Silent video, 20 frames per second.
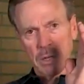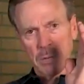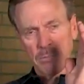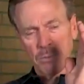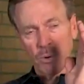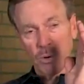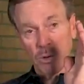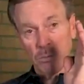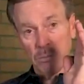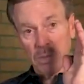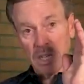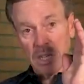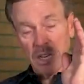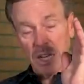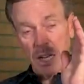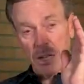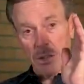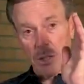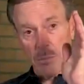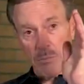point me
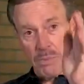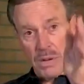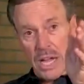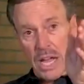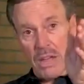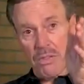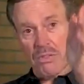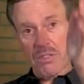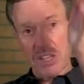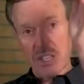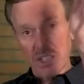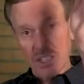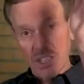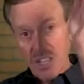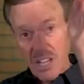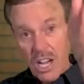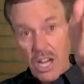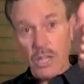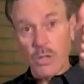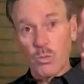down the path that
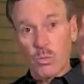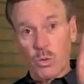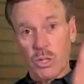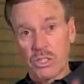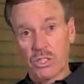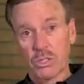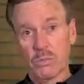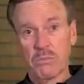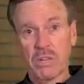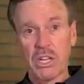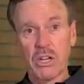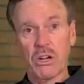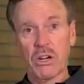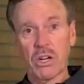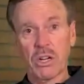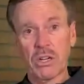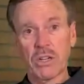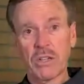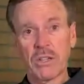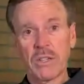God wants me
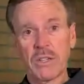on.